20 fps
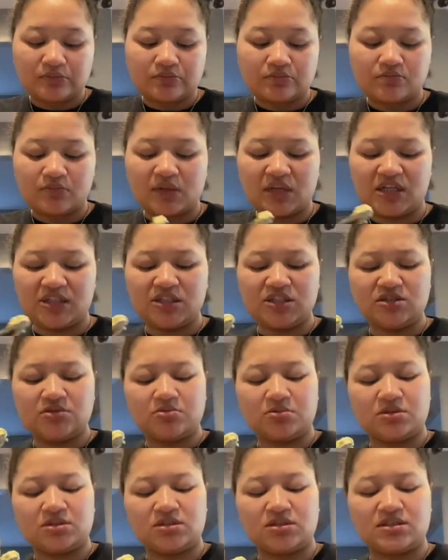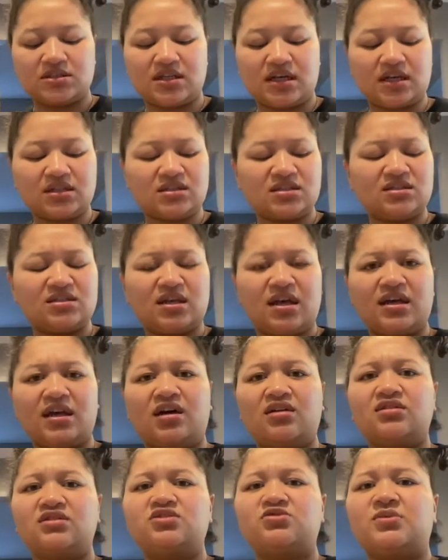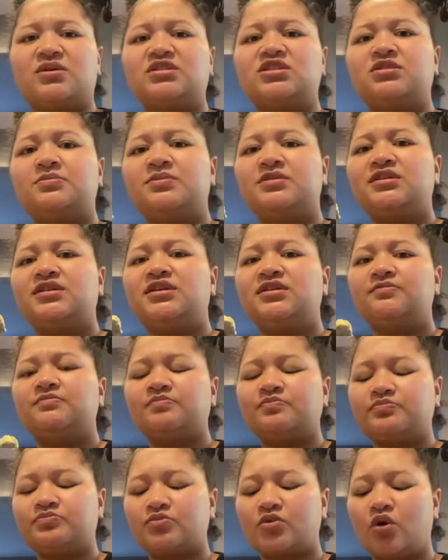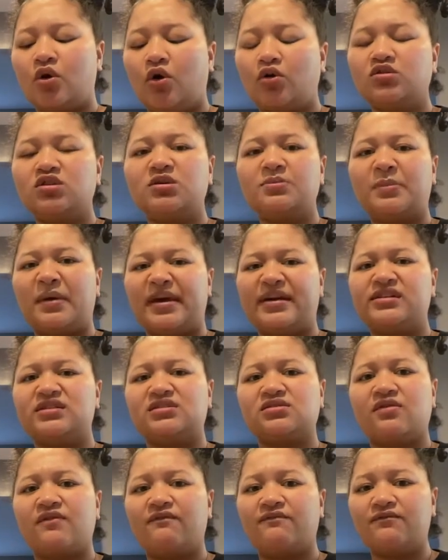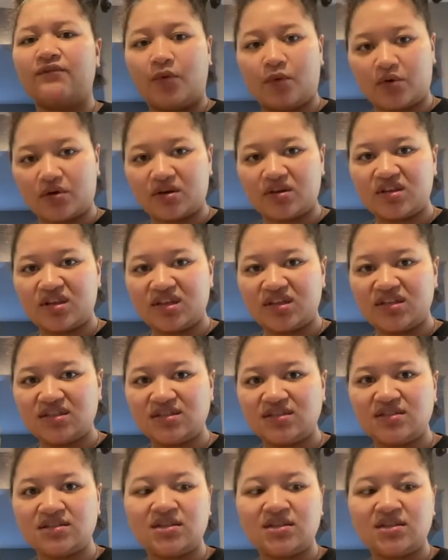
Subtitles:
It just sucks because like how this recipe only makes 4 of these.